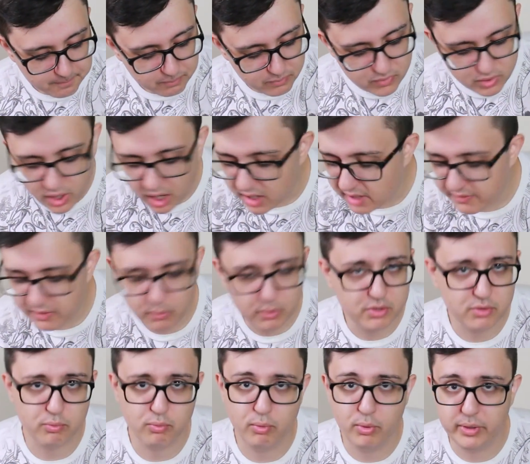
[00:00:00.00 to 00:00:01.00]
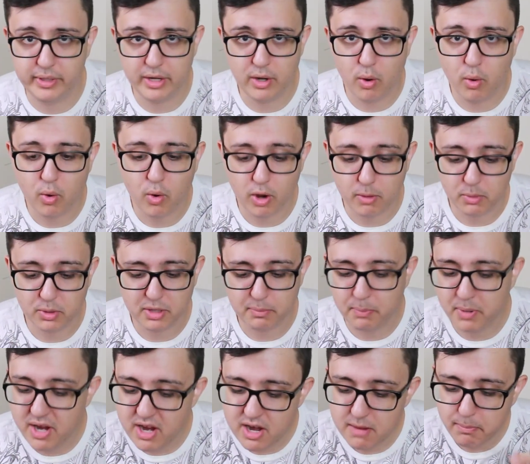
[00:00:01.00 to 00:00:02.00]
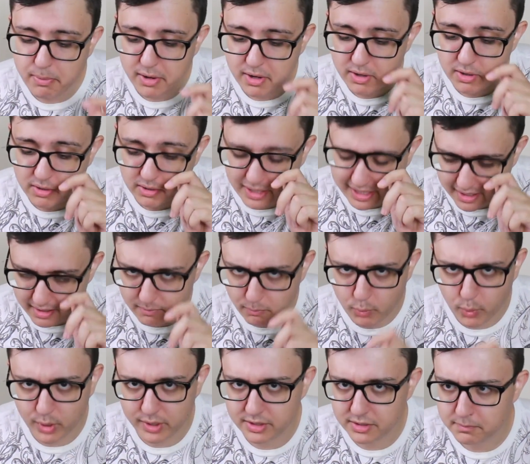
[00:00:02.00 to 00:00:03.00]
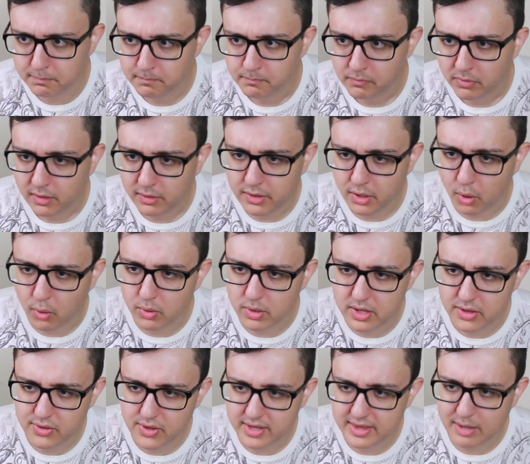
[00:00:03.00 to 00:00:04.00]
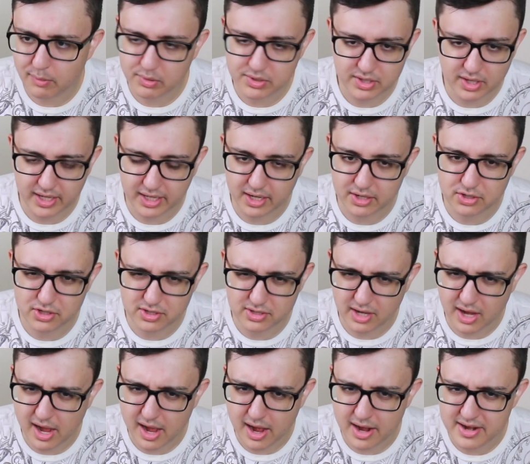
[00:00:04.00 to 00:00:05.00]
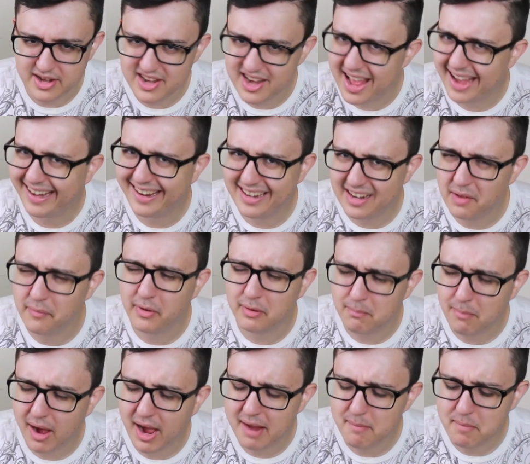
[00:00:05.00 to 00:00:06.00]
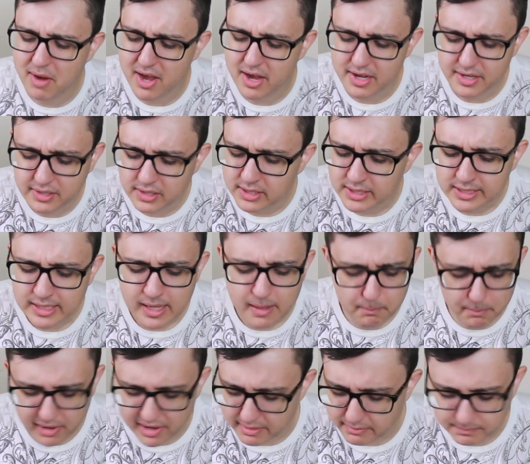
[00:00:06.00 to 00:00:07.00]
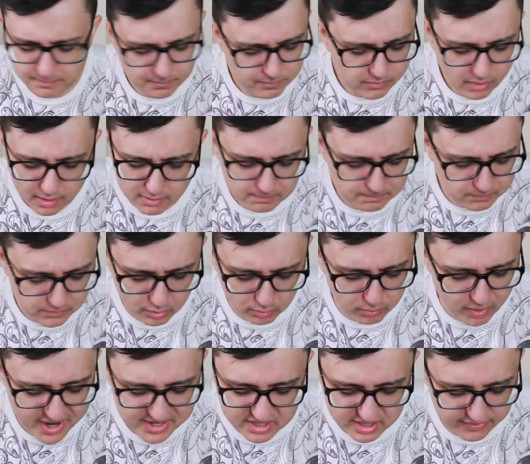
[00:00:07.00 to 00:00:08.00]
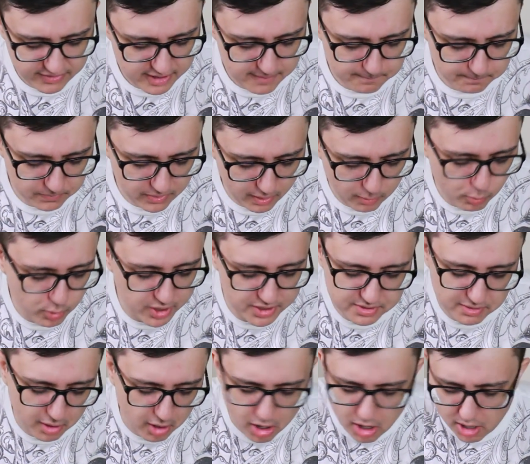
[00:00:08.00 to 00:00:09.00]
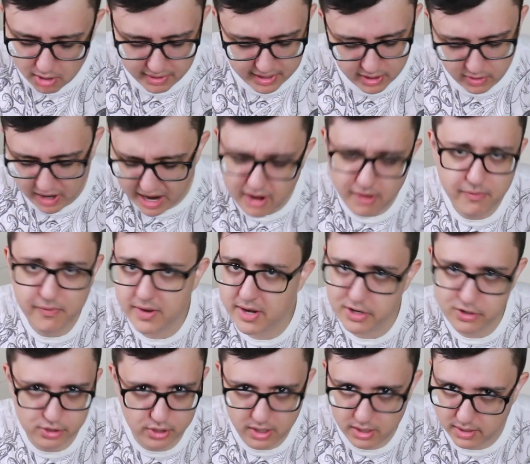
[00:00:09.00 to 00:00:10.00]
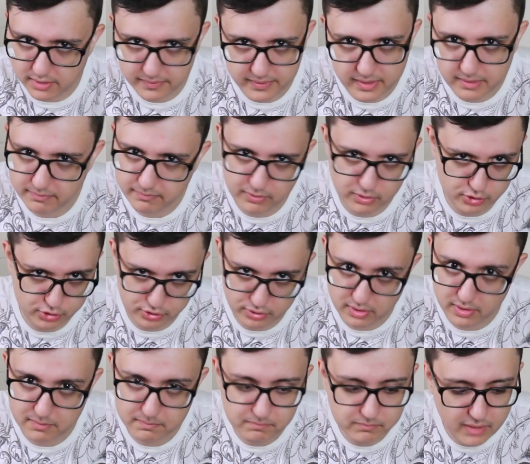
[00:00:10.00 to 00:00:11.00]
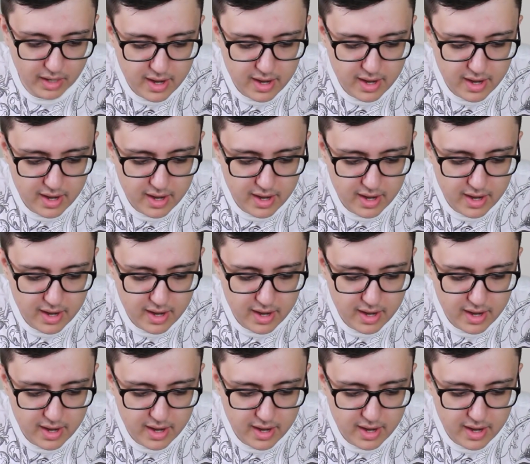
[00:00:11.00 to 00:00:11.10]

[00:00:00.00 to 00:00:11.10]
None of it was really horrible. The peanut butter was the only thing that was like a negative in my mind, but the rest of it was all, you know, I'll finish all of it for sure.